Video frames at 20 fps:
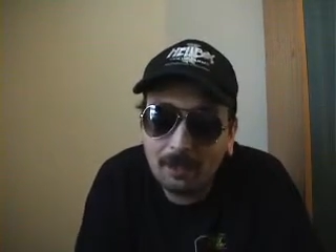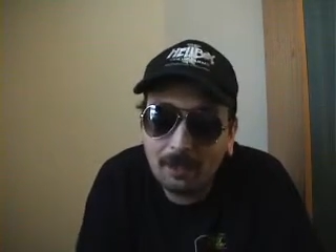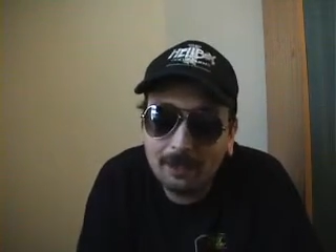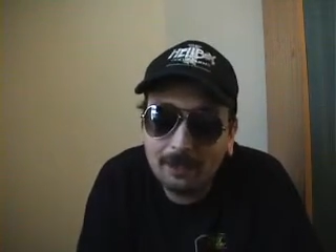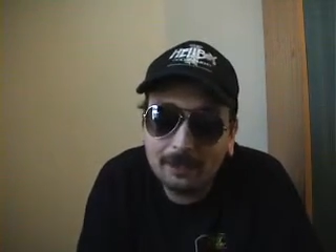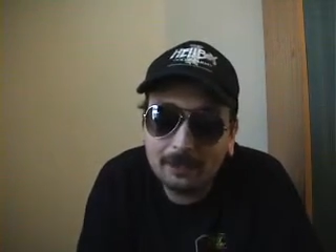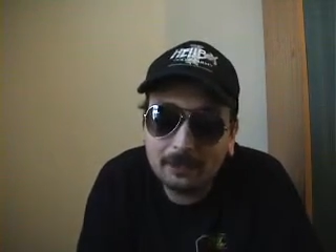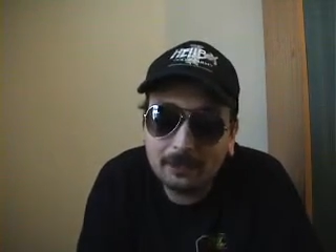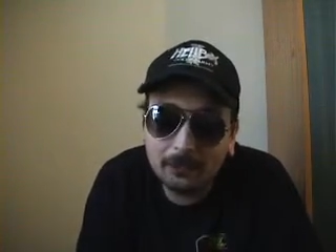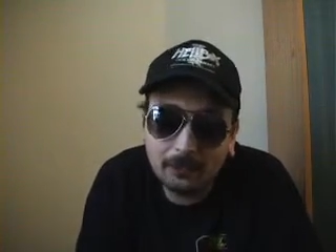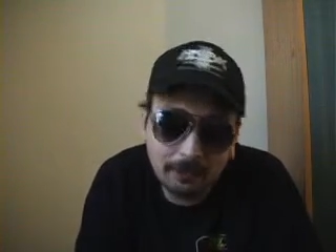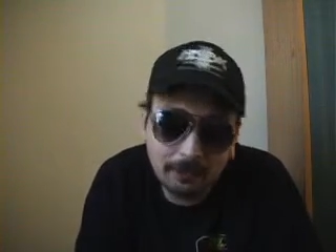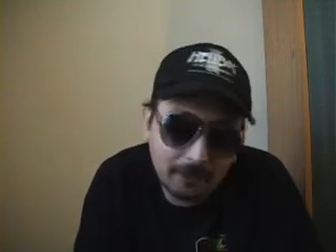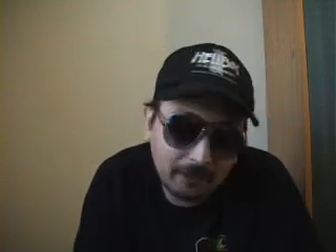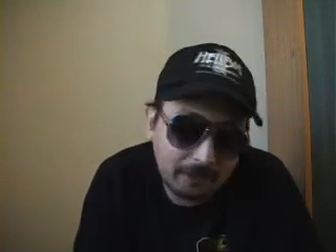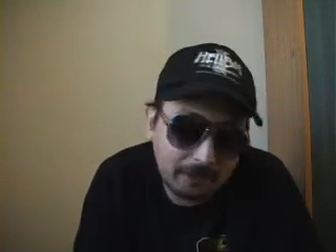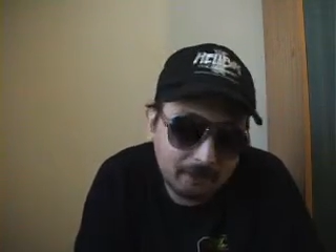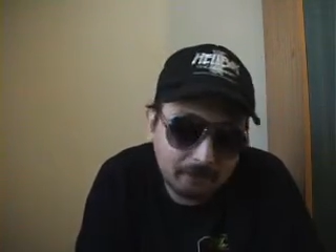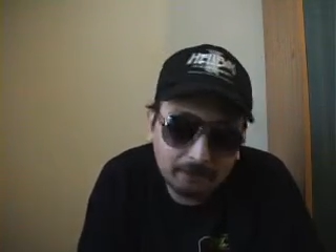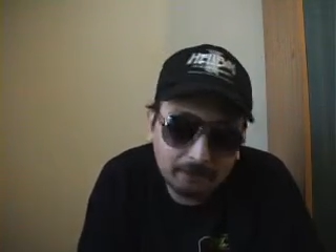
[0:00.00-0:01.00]
he's trying
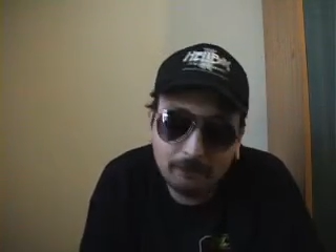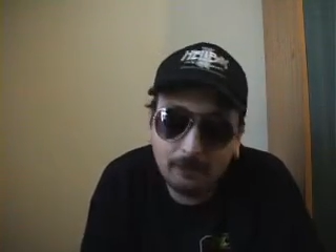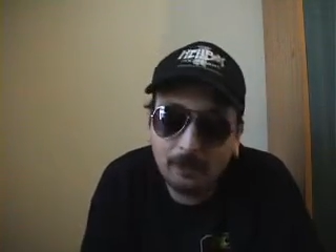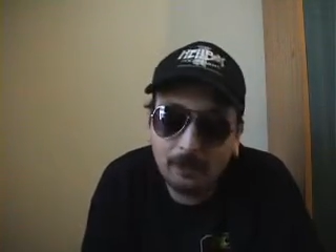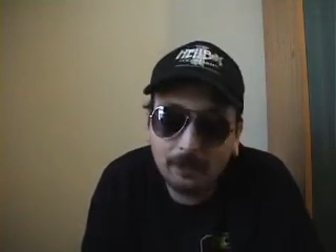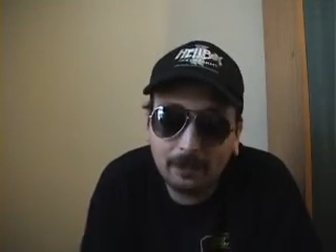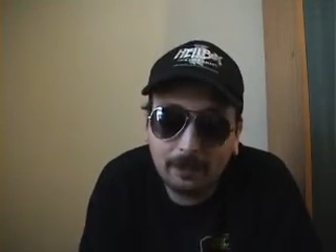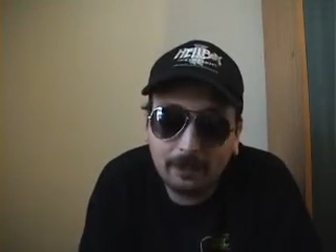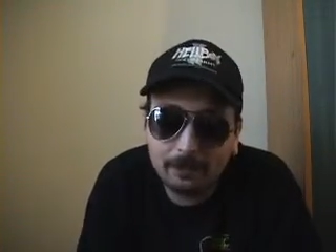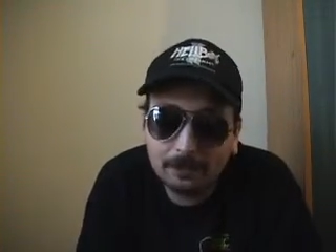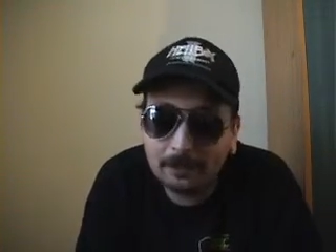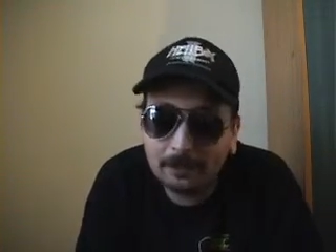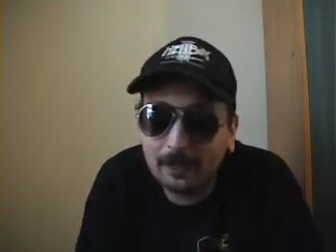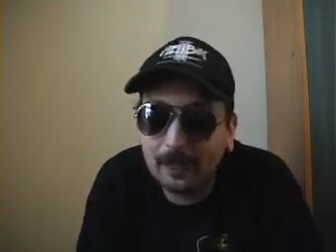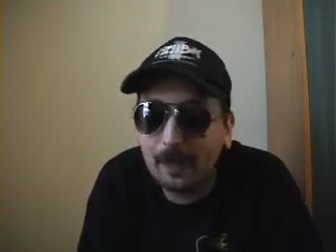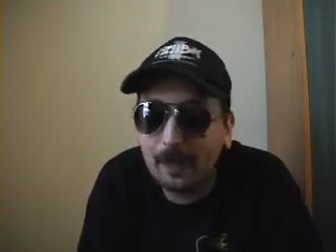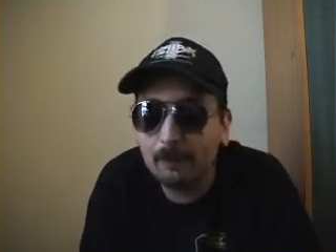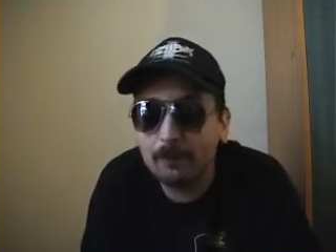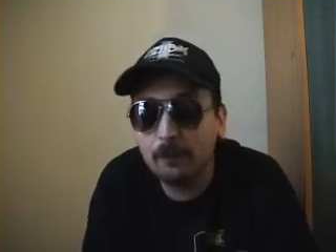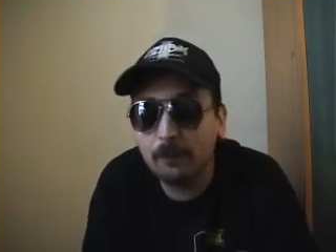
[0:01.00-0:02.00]
to work out
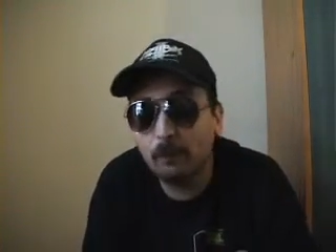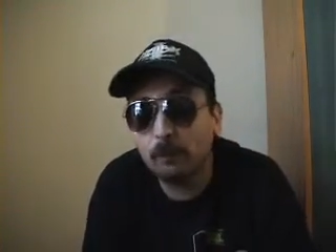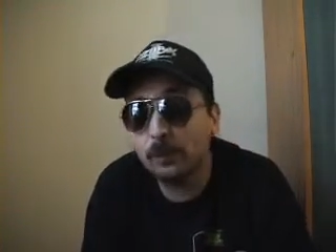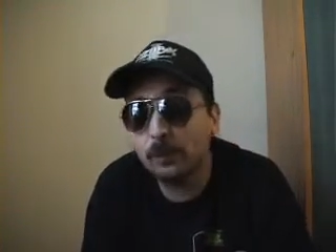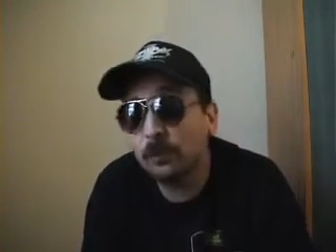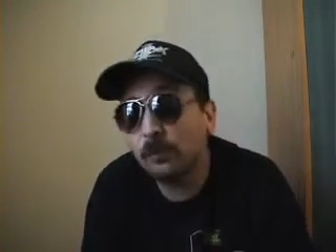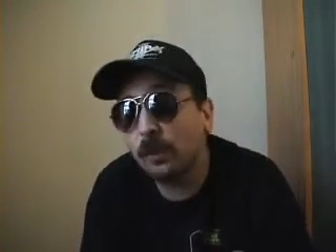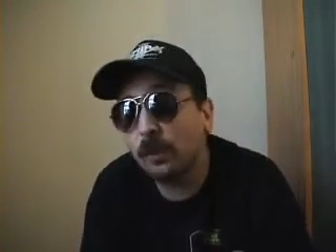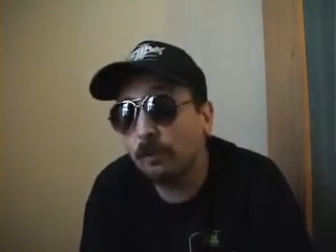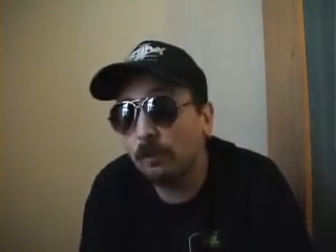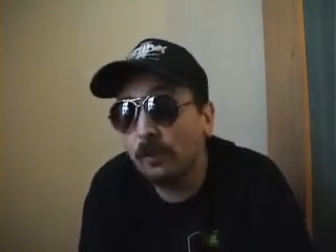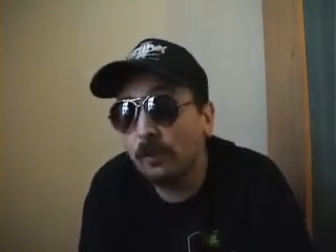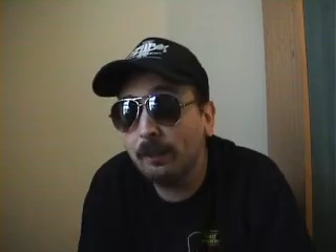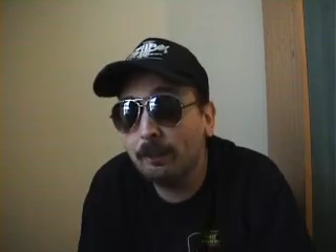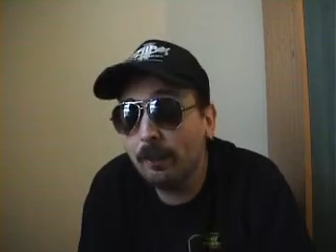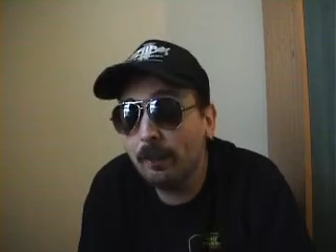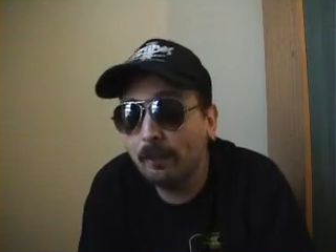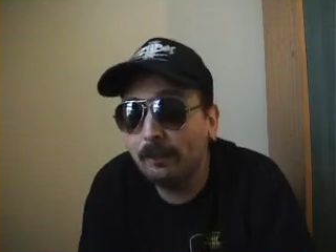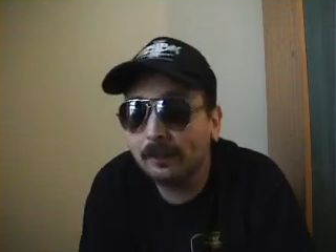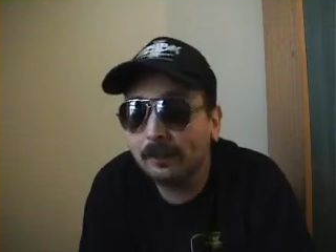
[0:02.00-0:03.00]
scams. They're also trying to
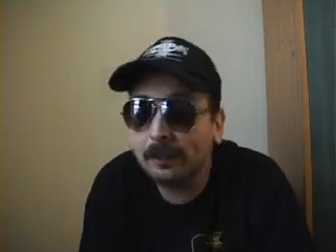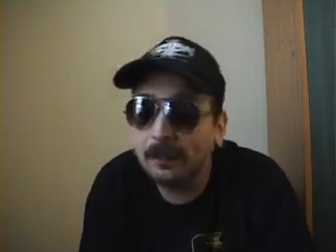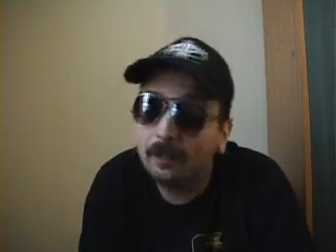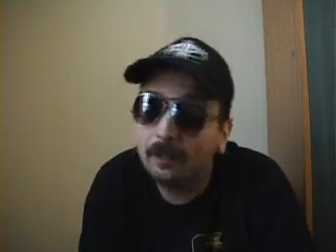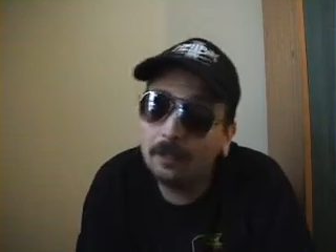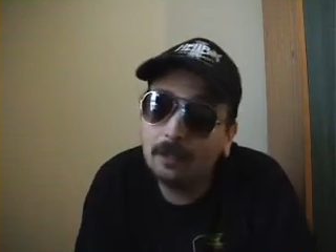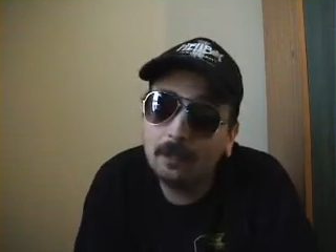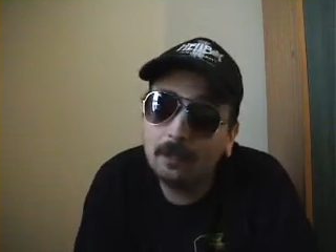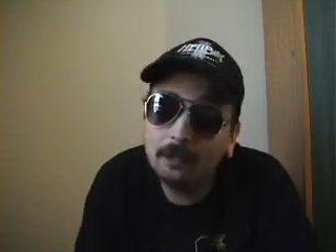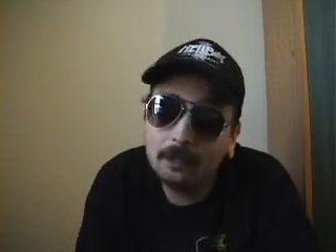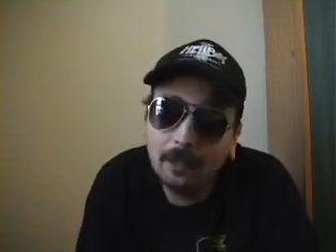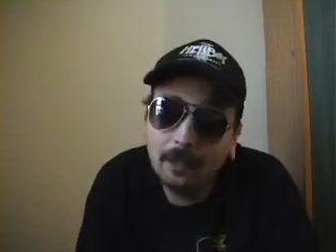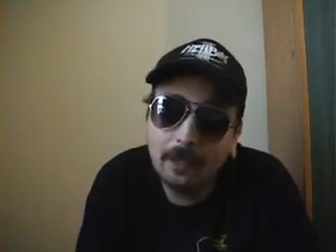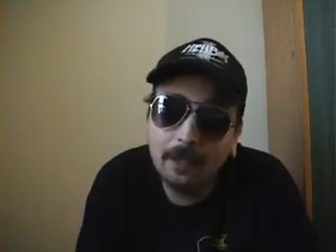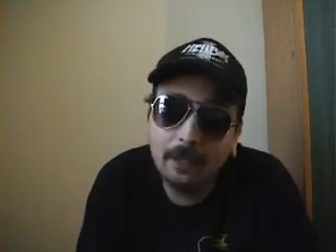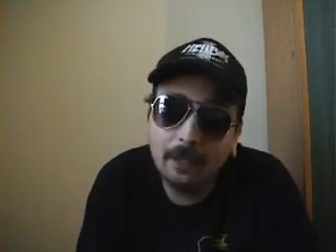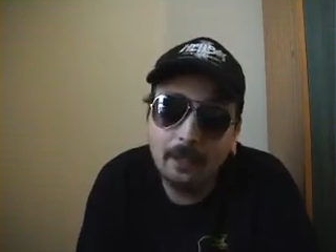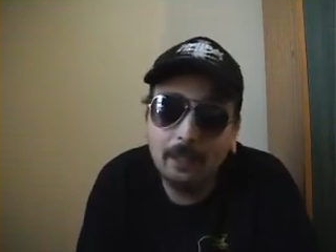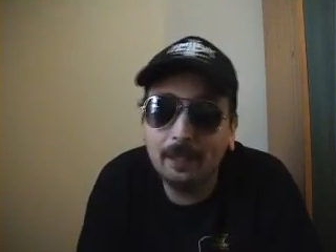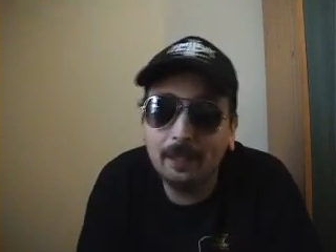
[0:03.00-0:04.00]
repo his car,
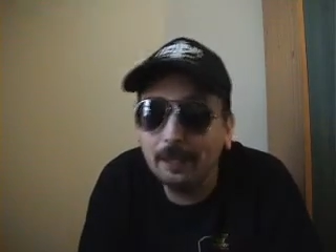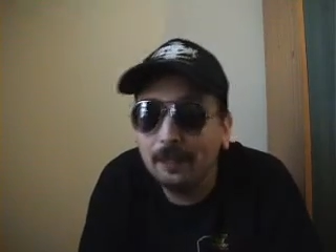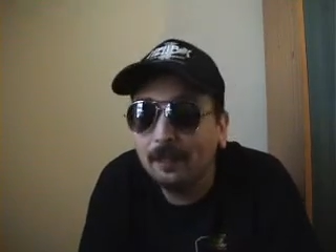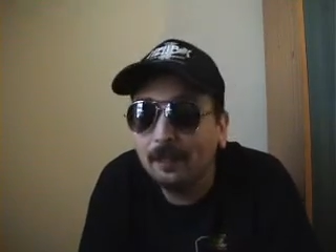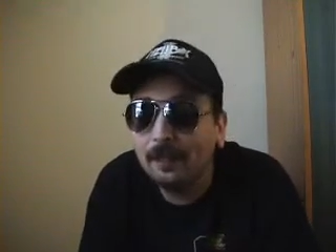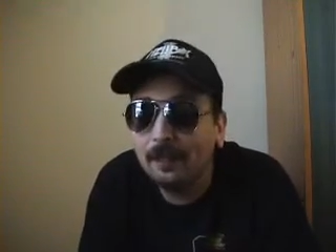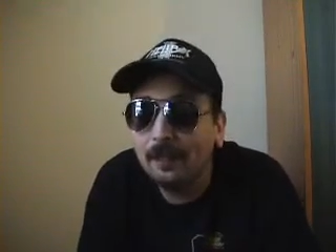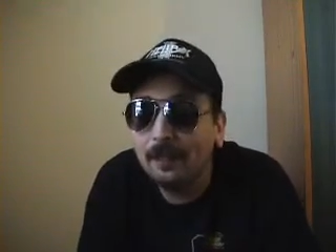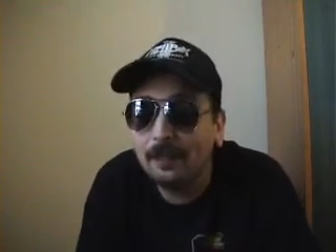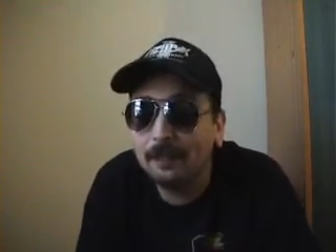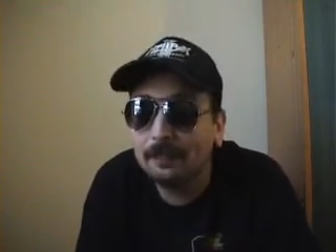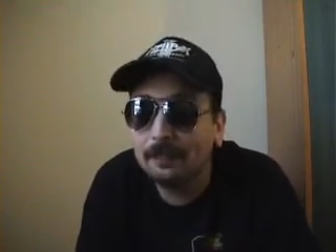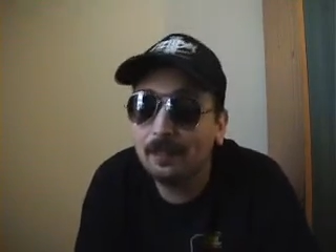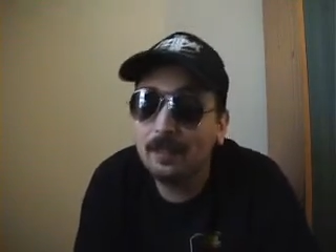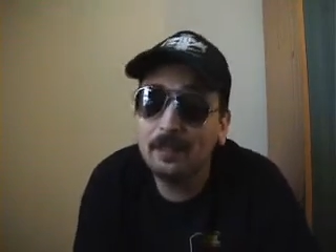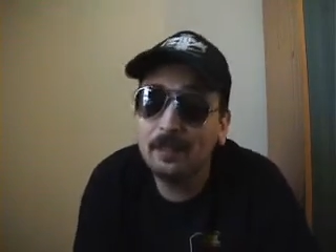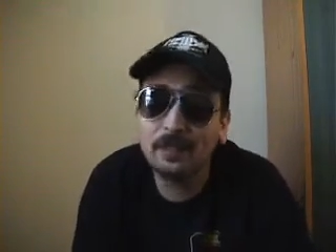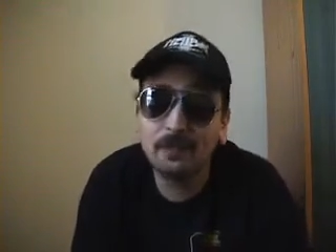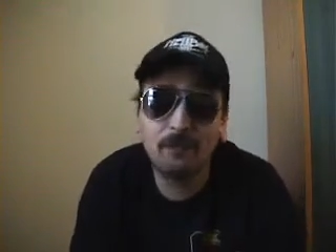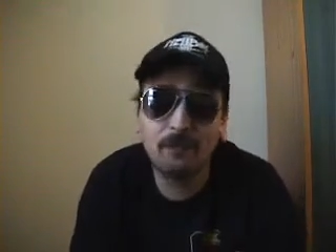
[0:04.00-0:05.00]
and
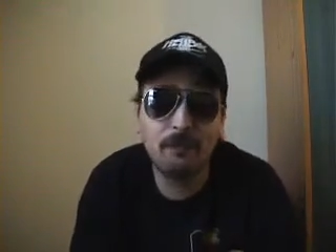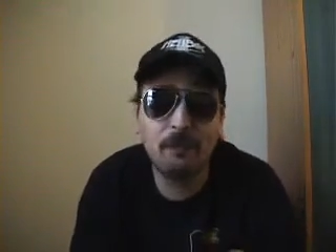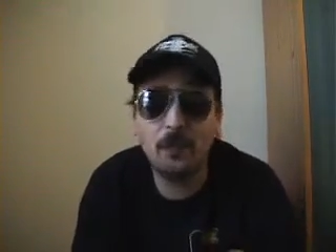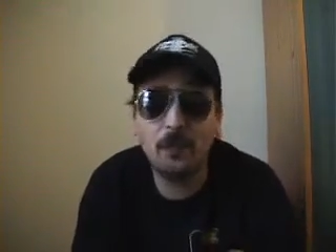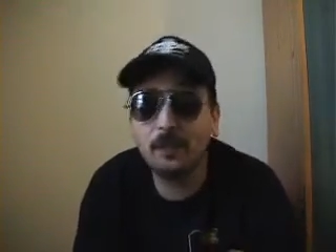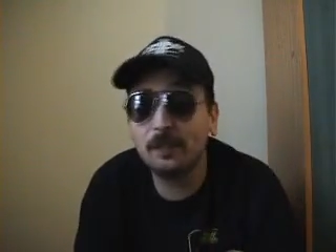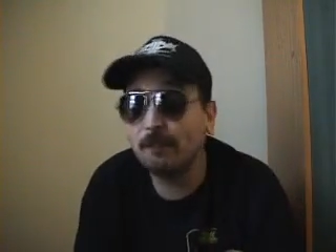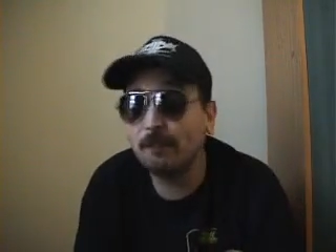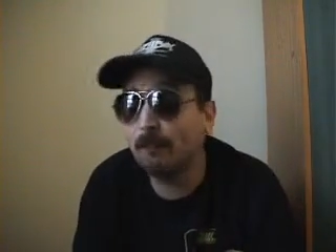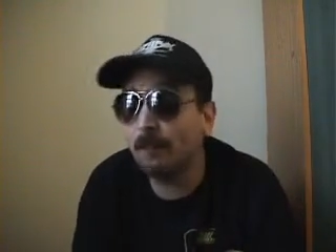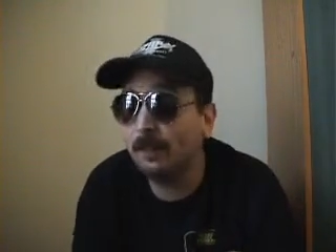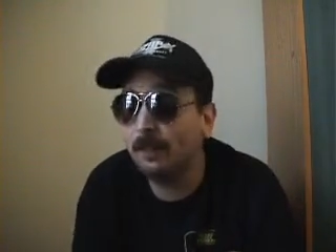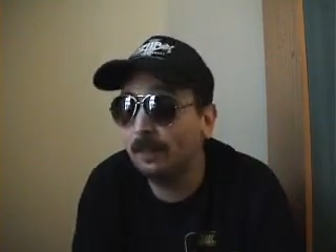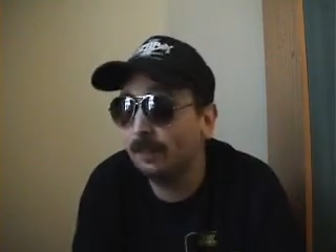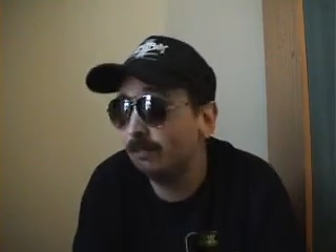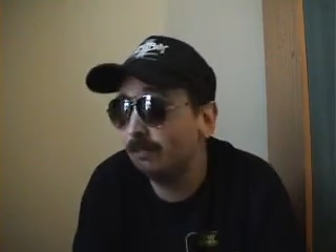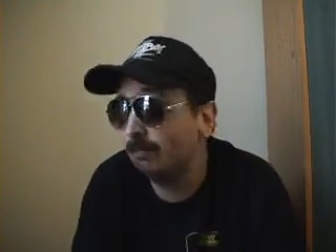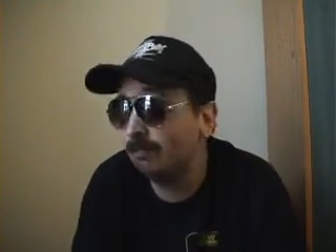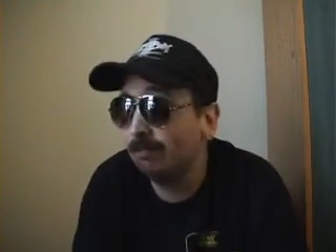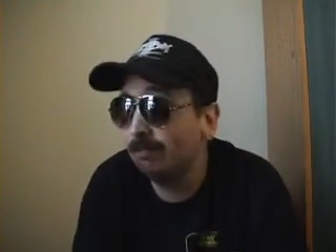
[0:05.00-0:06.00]
his thugs
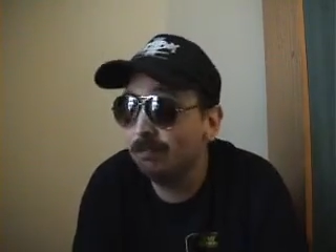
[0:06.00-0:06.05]
beat